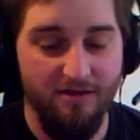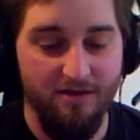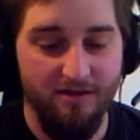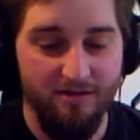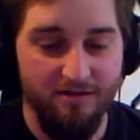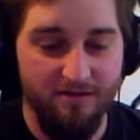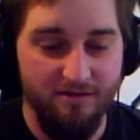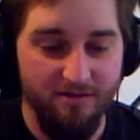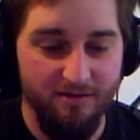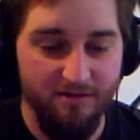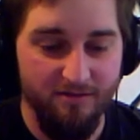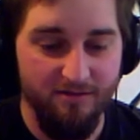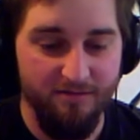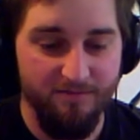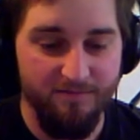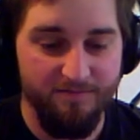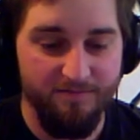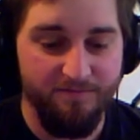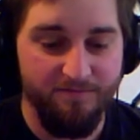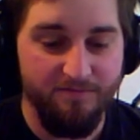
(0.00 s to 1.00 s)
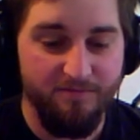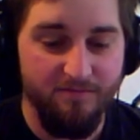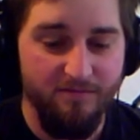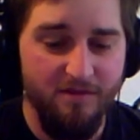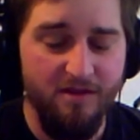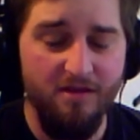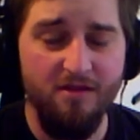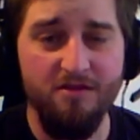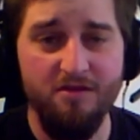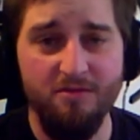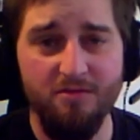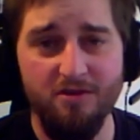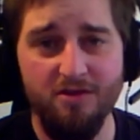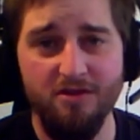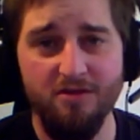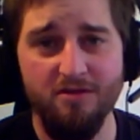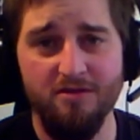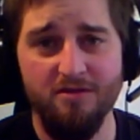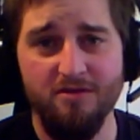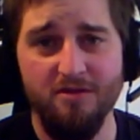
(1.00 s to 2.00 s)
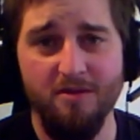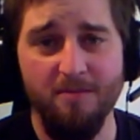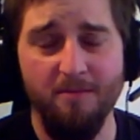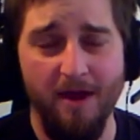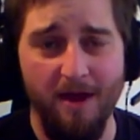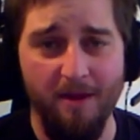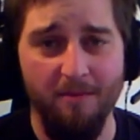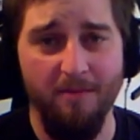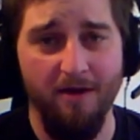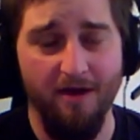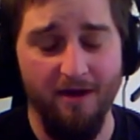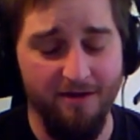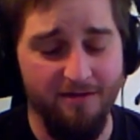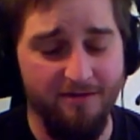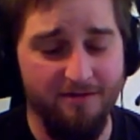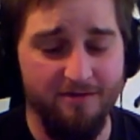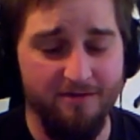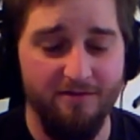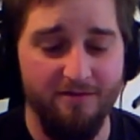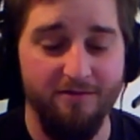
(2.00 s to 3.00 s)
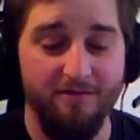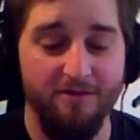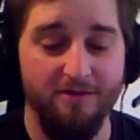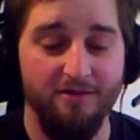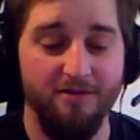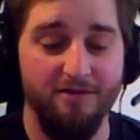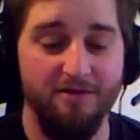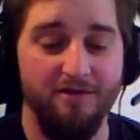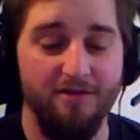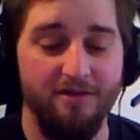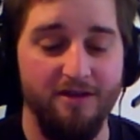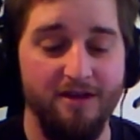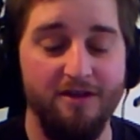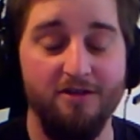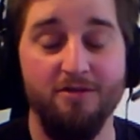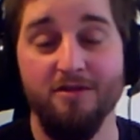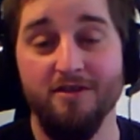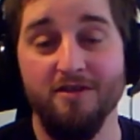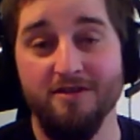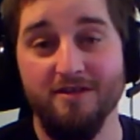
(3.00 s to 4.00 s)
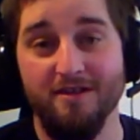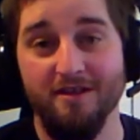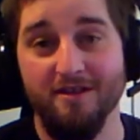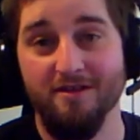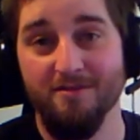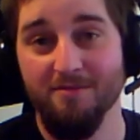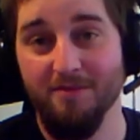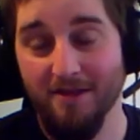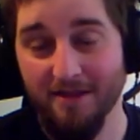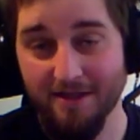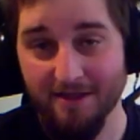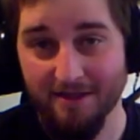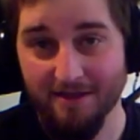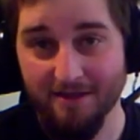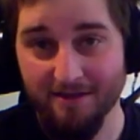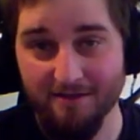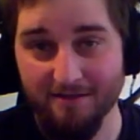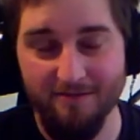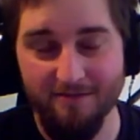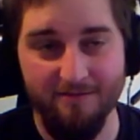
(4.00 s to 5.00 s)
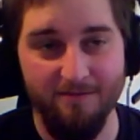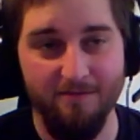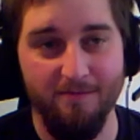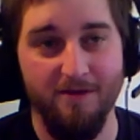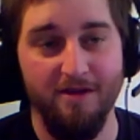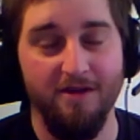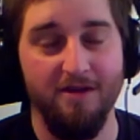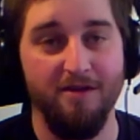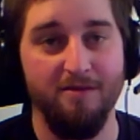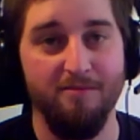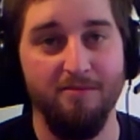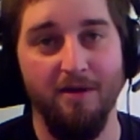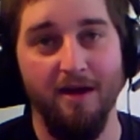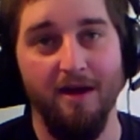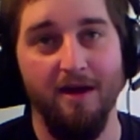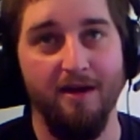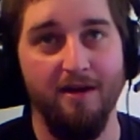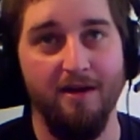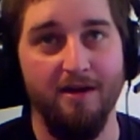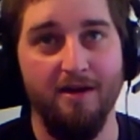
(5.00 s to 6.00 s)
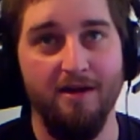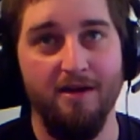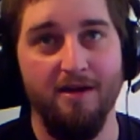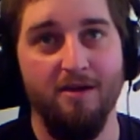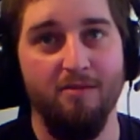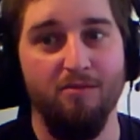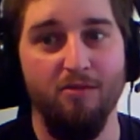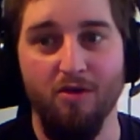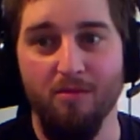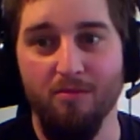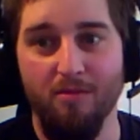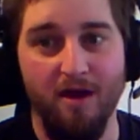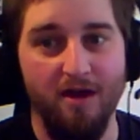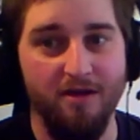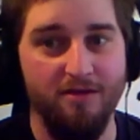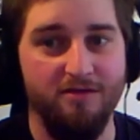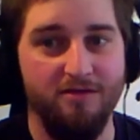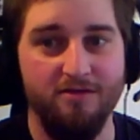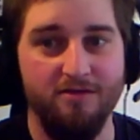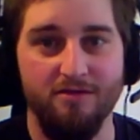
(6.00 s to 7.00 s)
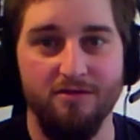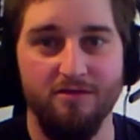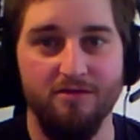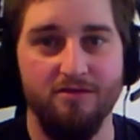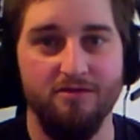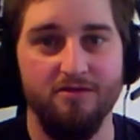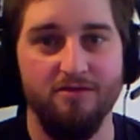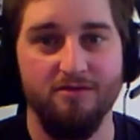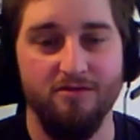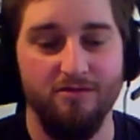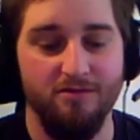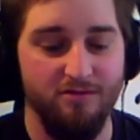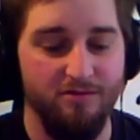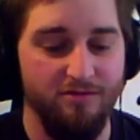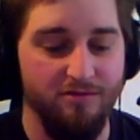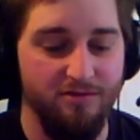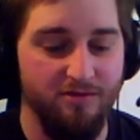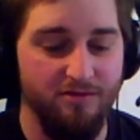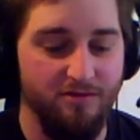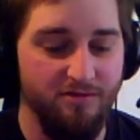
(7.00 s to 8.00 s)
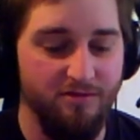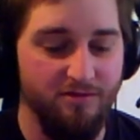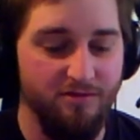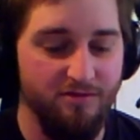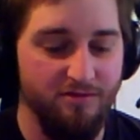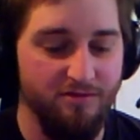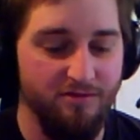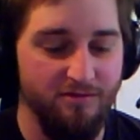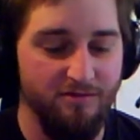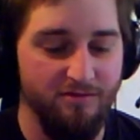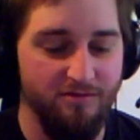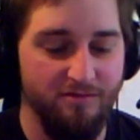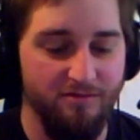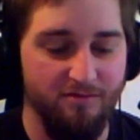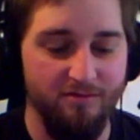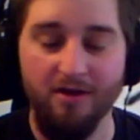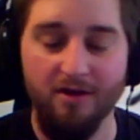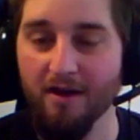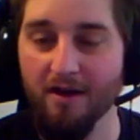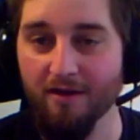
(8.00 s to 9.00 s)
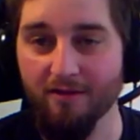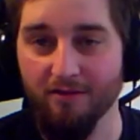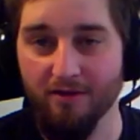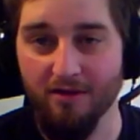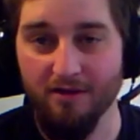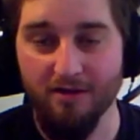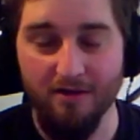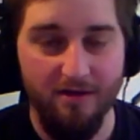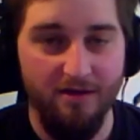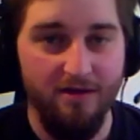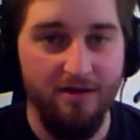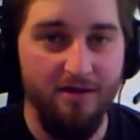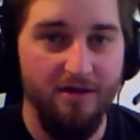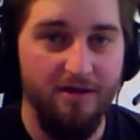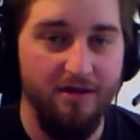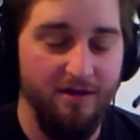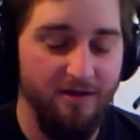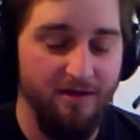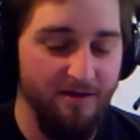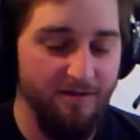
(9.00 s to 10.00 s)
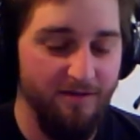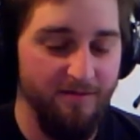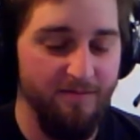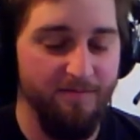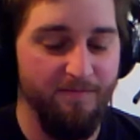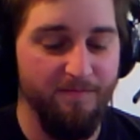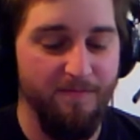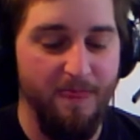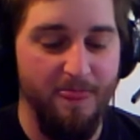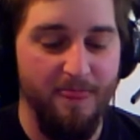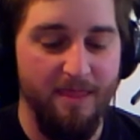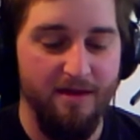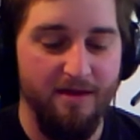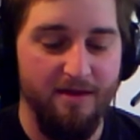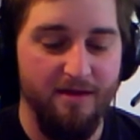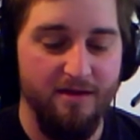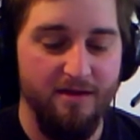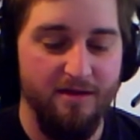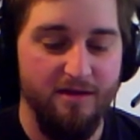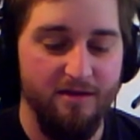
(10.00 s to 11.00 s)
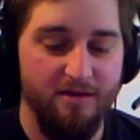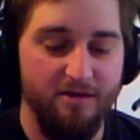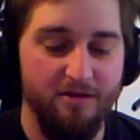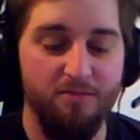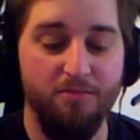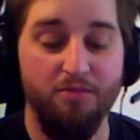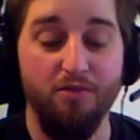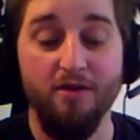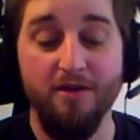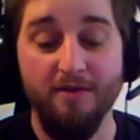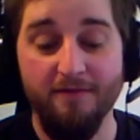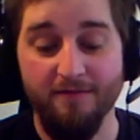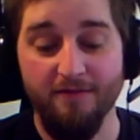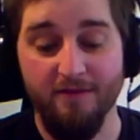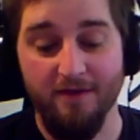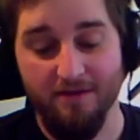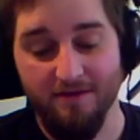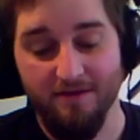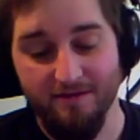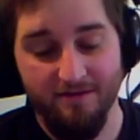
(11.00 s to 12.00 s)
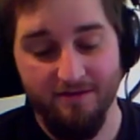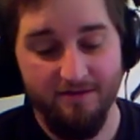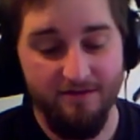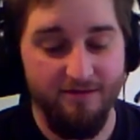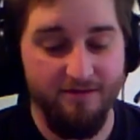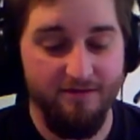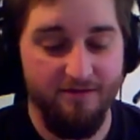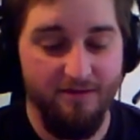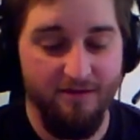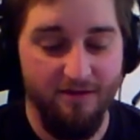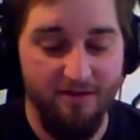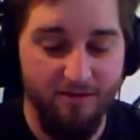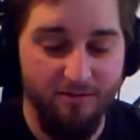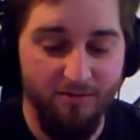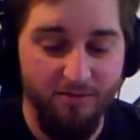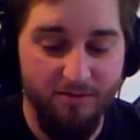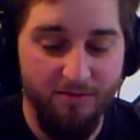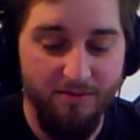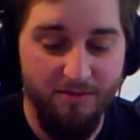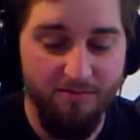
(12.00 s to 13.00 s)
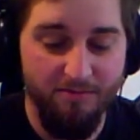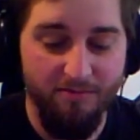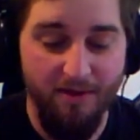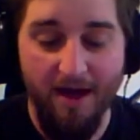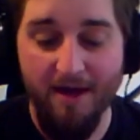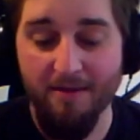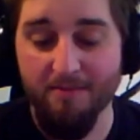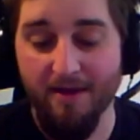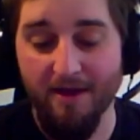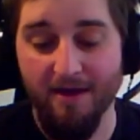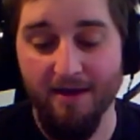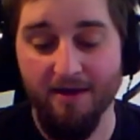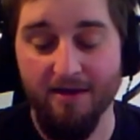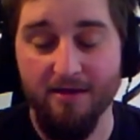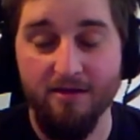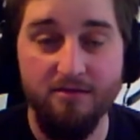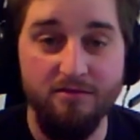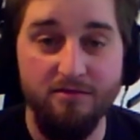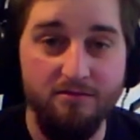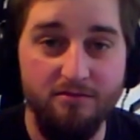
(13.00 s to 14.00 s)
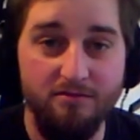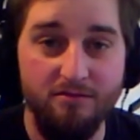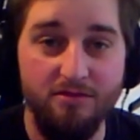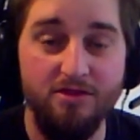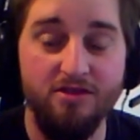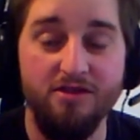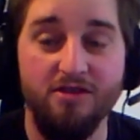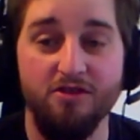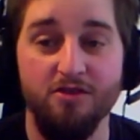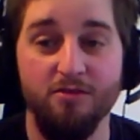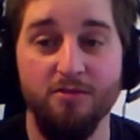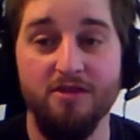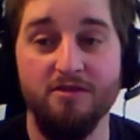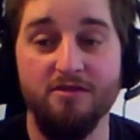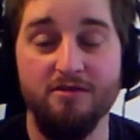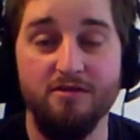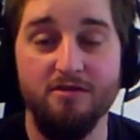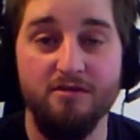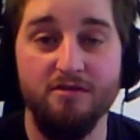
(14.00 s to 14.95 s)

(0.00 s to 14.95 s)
So, some good map mods for increased XP, meaning by more monsters or whatever. Um, Good prefixes would be bipeda, which is humans.